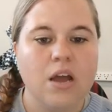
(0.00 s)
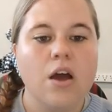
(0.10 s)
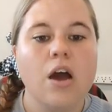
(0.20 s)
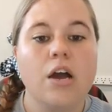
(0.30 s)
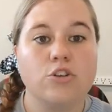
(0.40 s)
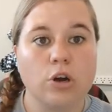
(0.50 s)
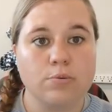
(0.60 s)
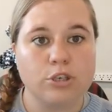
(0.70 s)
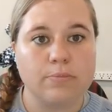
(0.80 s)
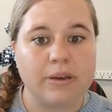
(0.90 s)
Adoption
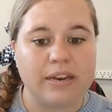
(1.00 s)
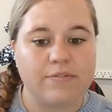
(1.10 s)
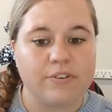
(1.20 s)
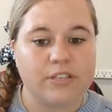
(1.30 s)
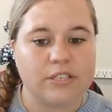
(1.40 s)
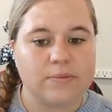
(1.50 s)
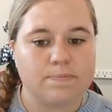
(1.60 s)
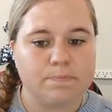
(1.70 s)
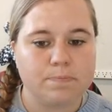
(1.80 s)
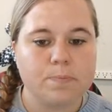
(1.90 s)
benefits.
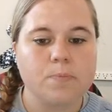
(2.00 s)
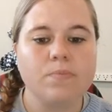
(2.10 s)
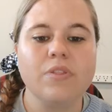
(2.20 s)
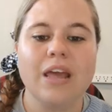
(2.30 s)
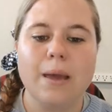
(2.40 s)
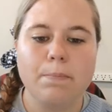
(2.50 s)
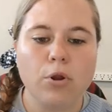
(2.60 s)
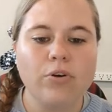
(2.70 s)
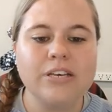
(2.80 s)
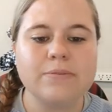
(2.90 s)

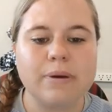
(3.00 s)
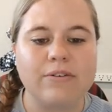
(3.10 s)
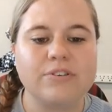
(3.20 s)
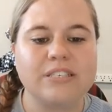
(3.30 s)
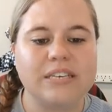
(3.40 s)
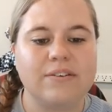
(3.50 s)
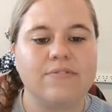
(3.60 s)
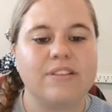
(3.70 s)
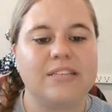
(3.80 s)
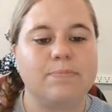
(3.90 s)
Employees may receive these
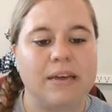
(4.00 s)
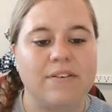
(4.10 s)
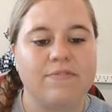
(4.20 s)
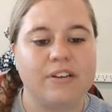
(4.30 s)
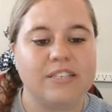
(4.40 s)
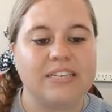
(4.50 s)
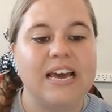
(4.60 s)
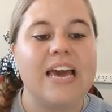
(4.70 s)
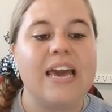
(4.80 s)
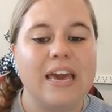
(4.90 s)
benefits
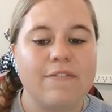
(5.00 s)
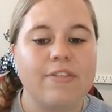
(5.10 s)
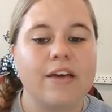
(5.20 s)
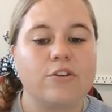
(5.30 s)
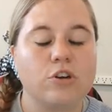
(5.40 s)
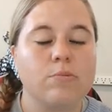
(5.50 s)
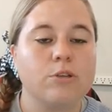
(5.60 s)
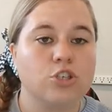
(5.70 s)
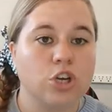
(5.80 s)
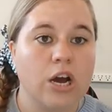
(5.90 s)
if they adopt a
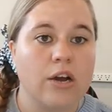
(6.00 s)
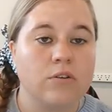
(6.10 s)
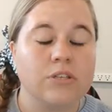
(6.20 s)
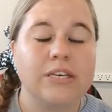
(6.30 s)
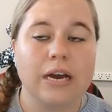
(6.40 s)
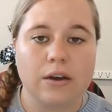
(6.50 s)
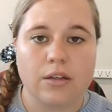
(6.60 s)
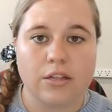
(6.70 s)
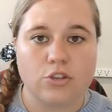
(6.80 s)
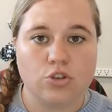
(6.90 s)
child younger than
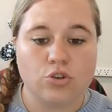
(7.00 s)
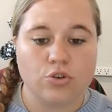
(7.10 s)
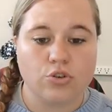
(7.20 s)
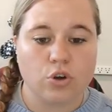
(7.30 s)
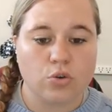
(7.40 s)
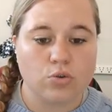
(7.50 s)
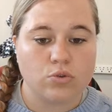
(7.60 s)
2 years old.